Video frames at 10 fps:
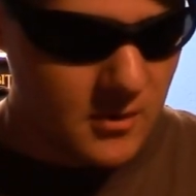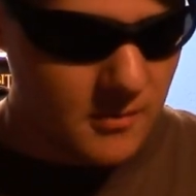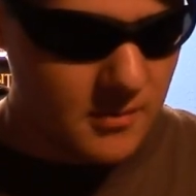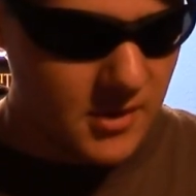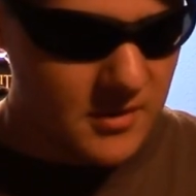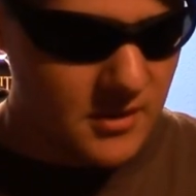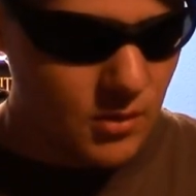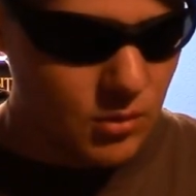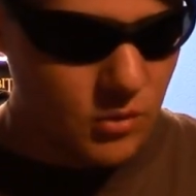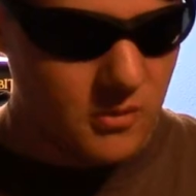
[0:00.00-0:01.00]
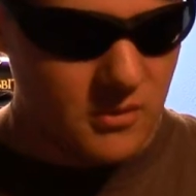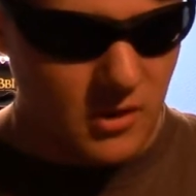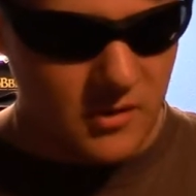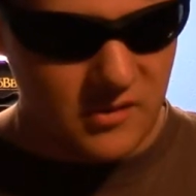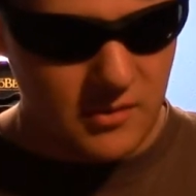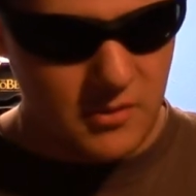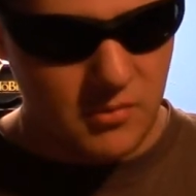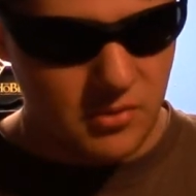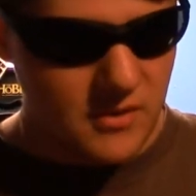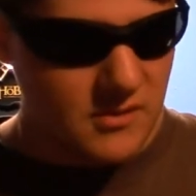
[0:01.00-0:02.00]
But there were on some of
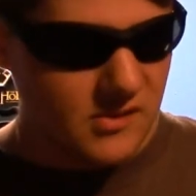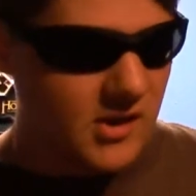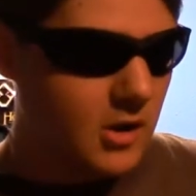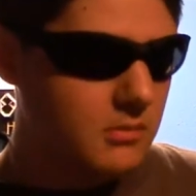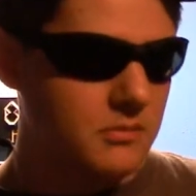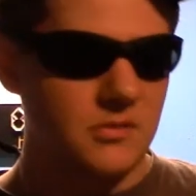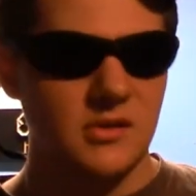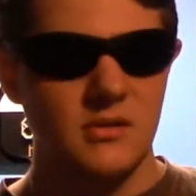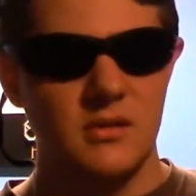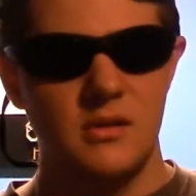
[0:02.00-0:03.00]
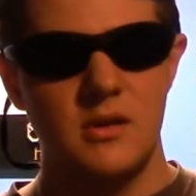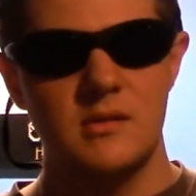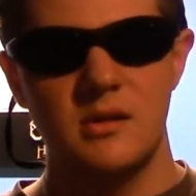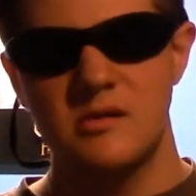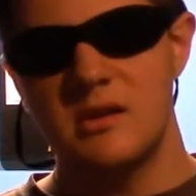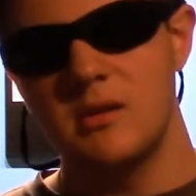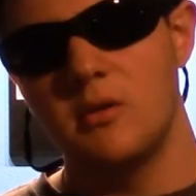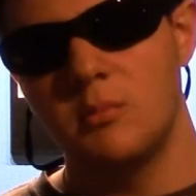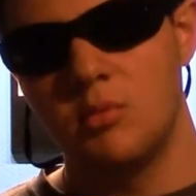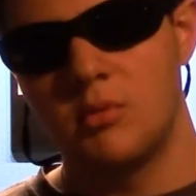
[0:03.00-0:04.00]
their previous albums, it does get a
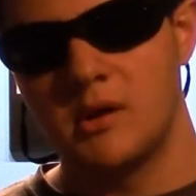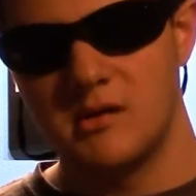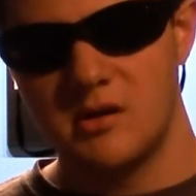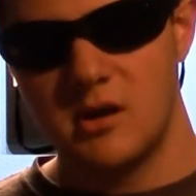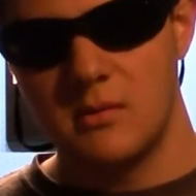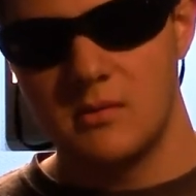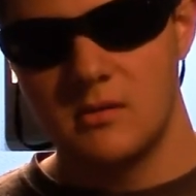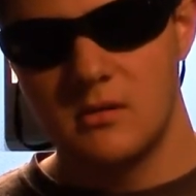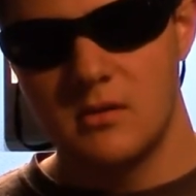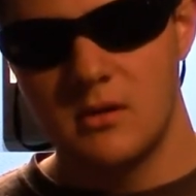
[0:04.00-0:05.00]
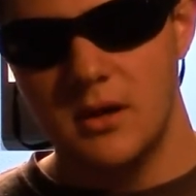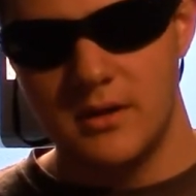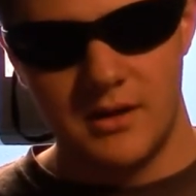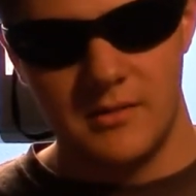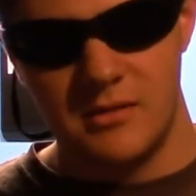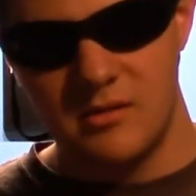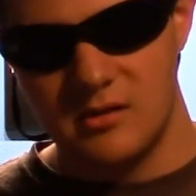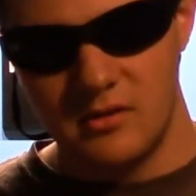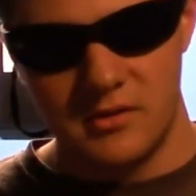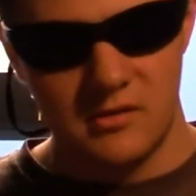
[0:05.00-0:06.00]
little boring at times. There's
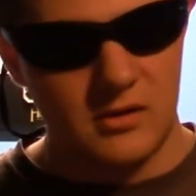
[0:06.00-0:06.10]
a